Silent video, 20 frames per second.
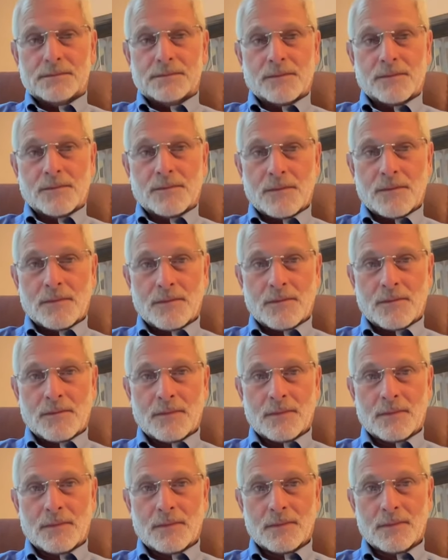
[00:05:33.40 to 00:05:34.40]

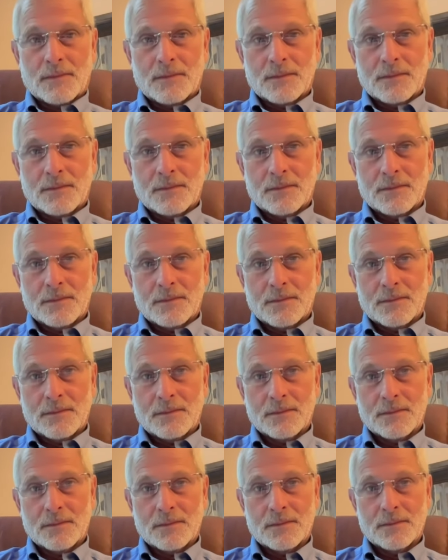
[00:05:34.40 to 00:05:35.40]

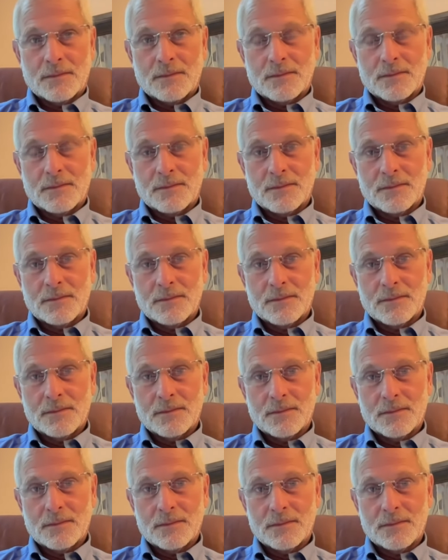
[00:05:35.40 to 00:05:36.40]

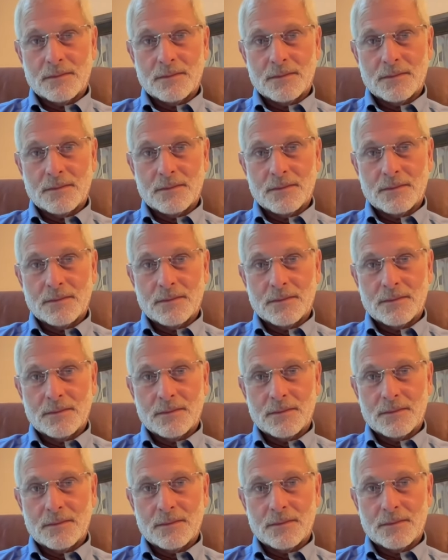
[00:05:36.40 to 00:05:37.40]

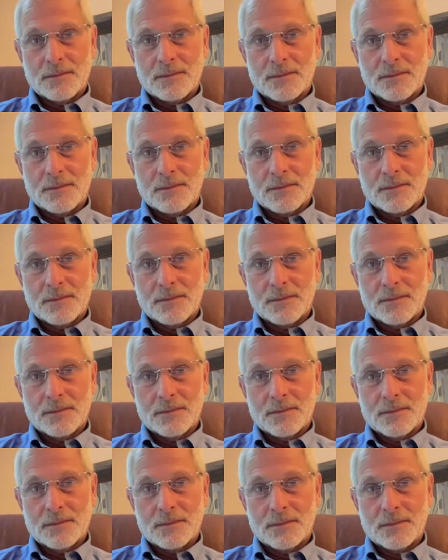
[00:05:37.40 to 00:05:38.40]

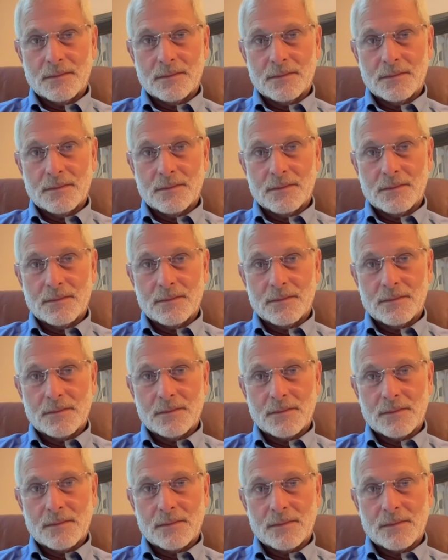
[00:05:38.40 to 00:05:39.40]

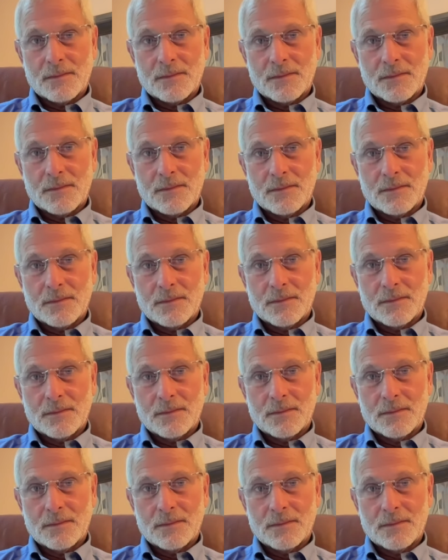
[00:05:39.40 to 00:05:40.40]

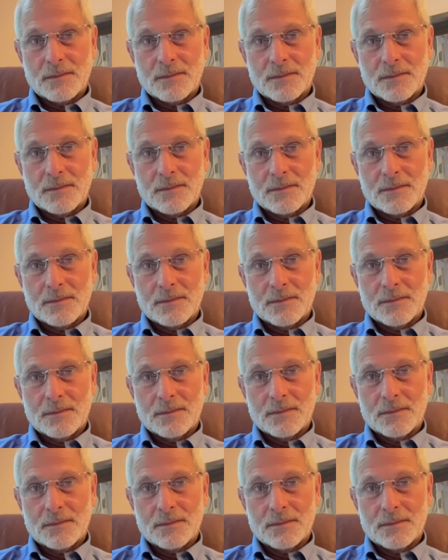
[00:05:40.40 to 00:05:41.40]
No words are spoken by the person on screen.